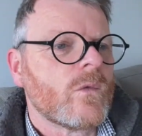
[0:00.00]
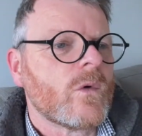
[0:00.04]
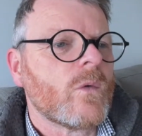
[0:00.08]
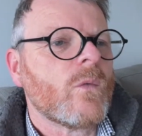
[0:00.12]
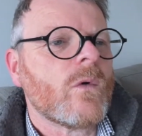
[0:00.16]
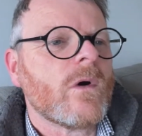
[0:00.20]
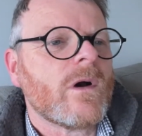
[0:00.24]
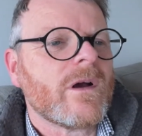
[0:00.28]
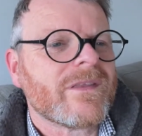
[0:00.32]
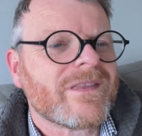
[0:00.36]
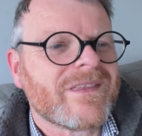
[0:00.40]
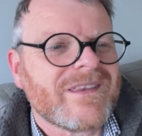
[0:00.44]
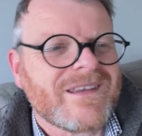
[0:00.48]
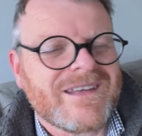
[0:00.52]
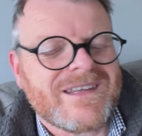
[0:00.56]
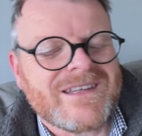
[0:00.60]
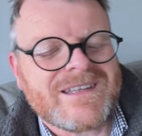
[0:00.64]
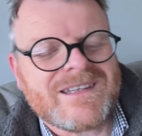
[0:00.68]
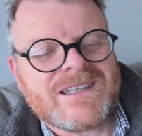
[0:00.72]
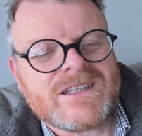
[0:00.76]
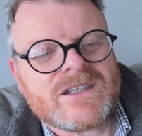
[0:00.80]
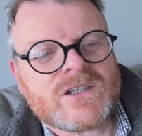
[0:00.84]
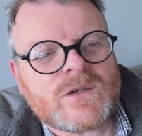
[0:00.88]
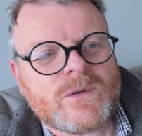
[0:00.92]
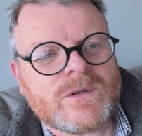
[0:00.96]
what I think you
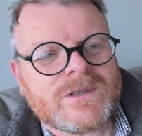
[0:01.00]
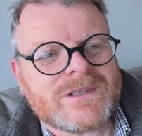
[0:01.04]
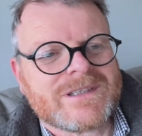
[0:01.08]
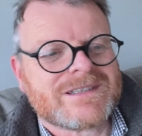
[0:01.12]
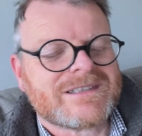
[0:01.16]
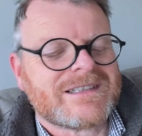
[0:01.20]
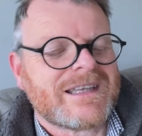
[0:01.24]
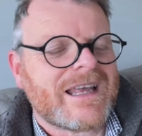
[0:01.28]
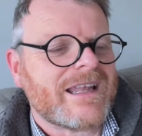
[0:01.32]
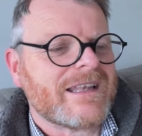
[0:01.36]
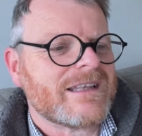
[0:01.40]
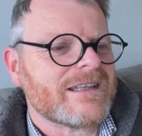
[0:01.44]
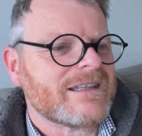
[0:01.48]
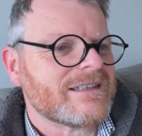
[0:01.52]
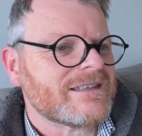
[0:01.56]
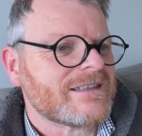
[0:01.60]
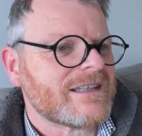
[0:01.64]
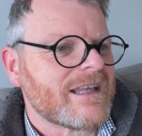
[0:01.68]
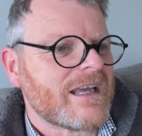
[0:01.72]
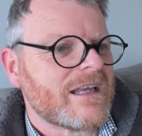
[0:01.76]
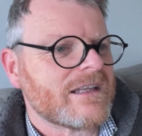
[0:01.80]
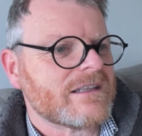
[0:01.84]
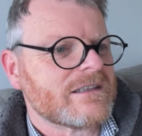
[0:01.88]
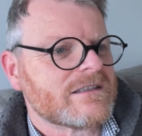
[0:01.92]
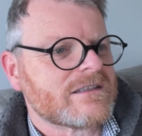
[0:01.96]
need to understand is
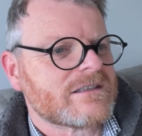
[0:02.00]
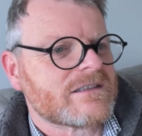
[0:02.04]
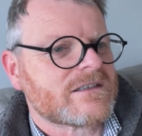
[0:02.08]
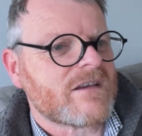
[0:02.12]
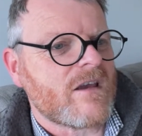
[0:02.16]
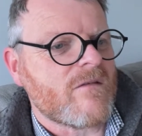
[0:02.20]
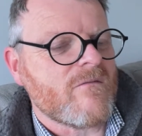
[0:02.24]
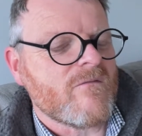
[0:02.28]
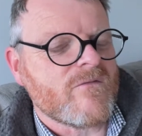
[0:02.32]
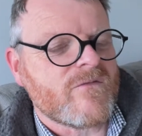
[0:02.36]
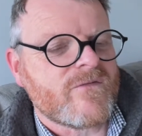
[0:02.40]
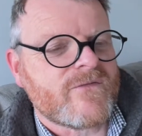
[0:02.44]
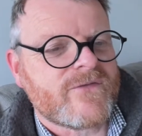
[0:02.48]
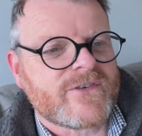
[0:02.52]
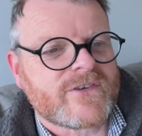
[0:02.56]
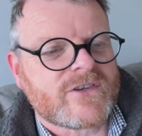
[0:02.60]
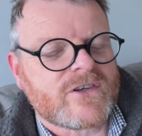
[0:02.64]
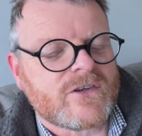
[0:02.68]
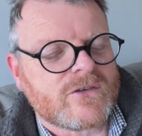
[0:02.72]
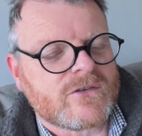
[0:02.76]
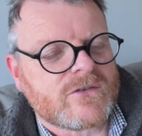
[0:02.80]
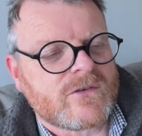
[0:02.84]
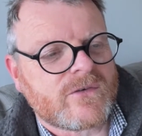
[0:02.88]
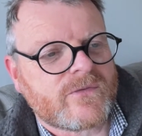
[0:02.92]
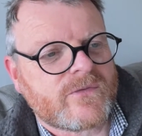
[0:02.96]
that some
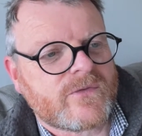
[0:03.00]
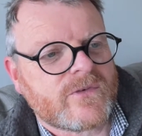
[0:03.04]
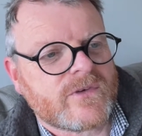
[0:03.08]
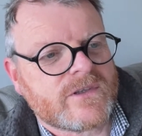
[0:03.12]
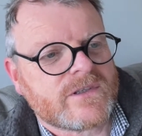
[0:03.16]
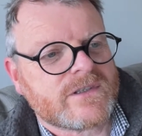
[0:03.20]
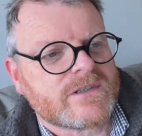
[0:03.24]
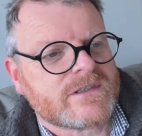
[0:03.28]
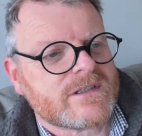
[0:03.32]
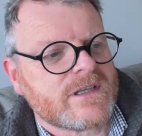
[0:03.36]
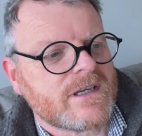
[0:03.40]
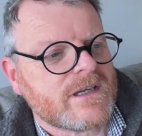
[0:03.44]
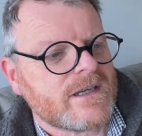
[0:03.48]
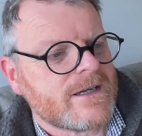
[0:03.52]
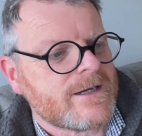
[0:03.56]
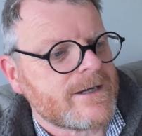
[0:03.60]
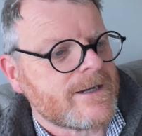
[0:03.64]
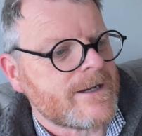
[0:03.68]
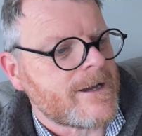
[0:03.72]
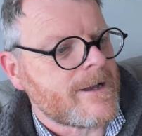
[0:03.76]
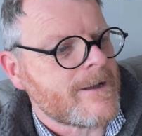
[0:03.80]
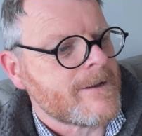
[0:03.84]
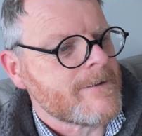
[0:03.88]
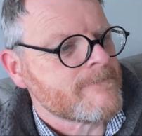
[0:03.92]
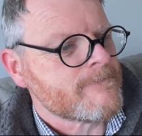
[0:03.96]
photographers,
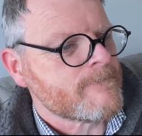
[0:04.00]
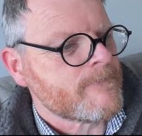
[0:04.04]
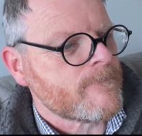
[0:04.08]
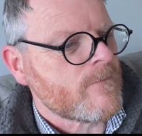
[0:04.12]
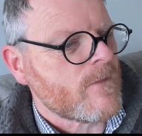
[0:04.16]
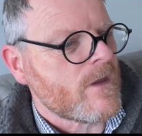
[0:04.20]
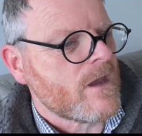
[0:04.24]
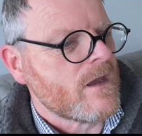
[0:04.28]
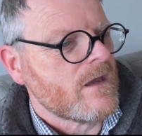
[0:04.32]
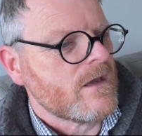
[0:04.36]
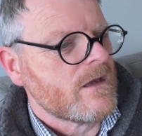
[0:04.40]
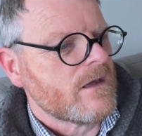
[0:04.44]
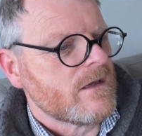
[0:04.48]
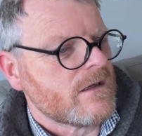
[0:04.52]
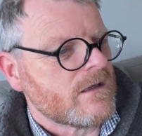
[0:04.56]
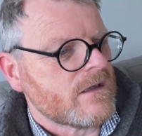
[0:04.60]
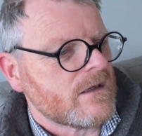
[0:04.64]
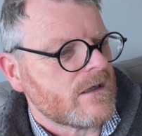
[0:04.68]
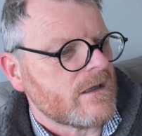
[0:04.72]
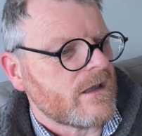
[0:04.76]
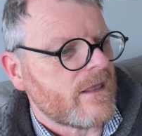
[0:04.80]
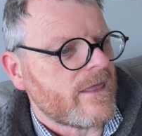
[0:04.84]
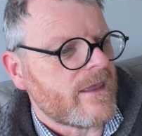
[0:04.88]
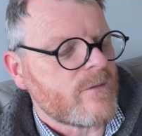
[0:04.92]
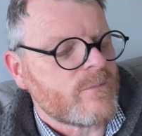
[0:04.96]

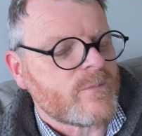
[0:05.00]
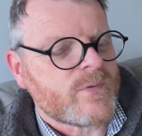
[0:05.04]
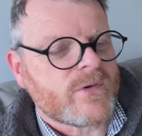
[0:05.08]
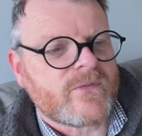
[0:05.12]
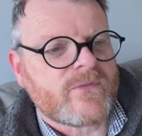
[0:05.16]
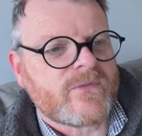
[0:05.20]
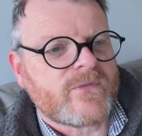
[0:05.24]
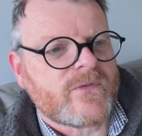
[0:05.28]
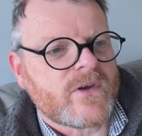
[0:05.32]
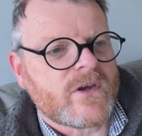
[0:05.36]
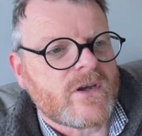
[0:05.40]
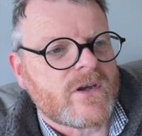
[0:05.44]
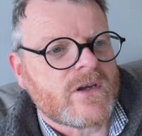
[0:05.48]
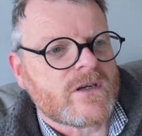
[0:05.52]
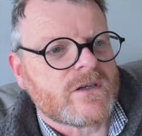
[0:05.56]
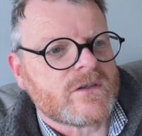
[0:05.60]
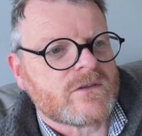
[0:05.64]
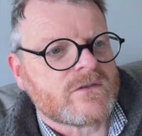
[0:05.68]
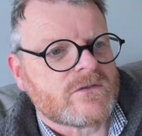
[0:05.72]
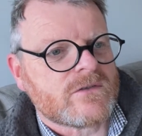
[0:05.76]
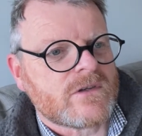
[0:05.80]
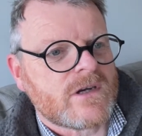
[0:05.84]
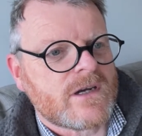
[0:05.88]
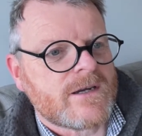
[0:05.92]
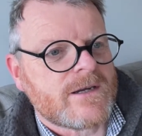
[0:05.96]
they
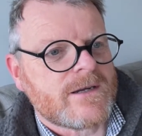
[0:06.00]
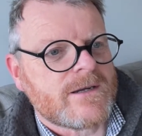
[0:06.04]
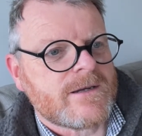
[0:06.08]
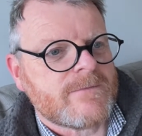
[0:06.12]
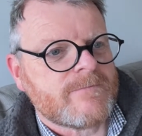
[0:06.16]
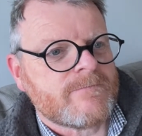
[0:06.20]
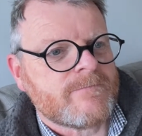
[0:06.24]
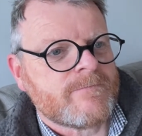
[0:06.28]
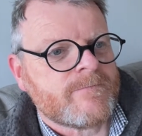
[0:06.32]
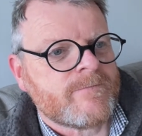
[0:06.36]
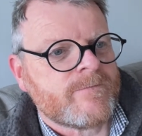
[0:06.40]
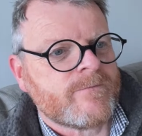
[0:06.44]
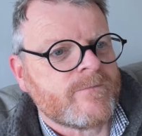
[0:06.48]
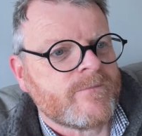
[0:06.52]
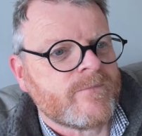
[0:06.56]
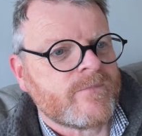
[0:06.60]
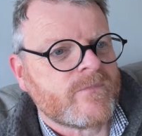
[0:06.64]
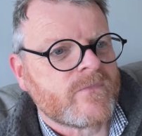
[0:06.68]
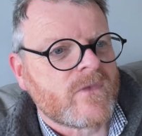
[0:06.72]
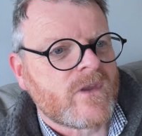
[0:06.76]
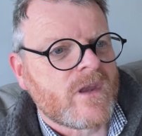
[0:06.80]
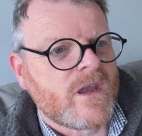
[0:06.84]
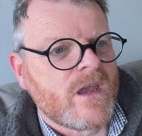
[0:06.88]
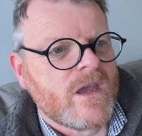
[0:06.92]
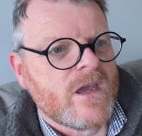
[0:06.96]
prefer,
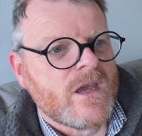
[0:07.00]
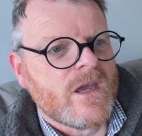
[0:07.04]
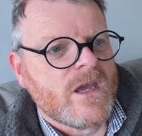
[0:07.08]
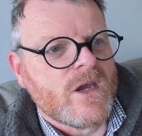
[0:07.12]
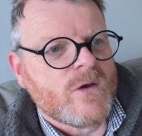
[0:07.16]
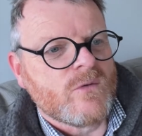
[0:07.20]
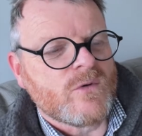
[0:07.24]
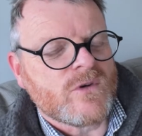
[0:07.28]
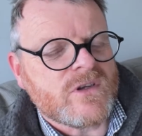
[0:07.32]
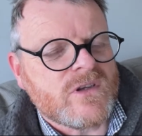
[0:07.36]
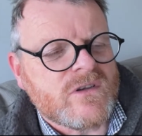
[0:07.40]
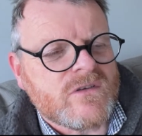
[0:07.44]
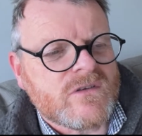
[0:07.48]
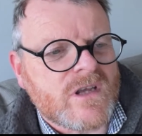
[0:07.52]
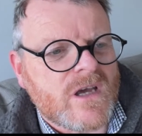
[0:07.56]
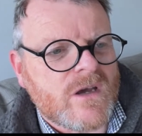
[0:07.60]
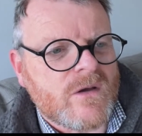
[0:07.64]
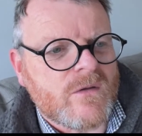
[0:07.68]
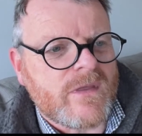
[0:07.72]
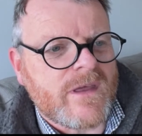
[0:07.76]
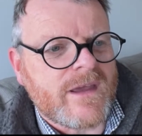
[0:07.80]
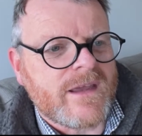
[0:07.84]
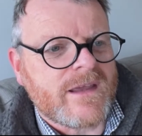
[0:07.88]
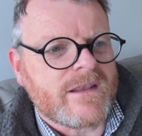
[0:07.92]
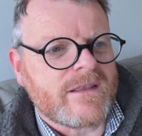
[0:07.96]
well, you know,
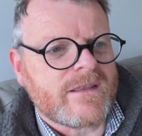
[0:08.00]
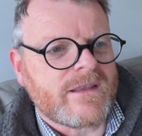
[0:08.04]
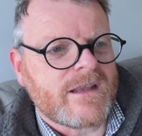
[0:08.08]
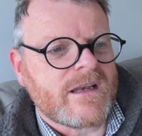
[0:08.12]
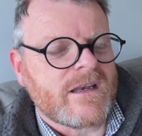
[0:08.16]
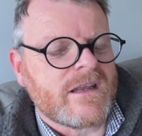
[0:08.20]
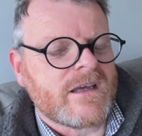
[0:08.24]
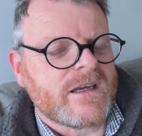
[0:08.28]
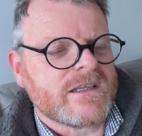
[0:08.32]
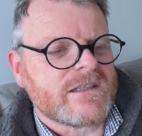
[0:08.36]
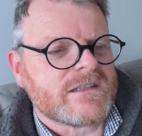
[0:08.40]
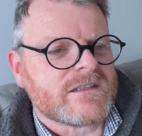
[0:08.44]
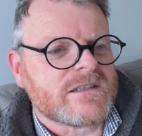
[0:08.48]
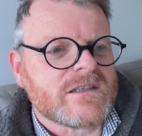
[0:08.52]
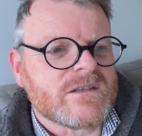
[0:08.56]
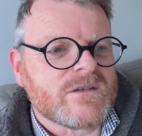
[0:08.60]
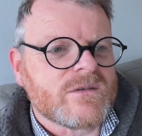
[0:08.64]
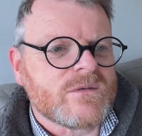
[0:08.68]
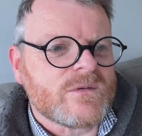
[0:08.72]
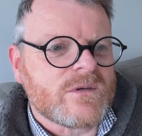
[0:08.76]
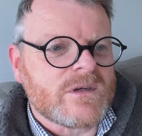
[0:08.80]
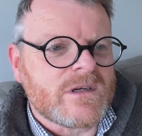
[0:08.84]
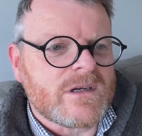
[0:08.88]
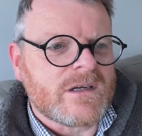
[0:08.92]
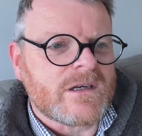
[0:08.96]
they like to...
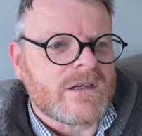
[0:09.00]
Hang on a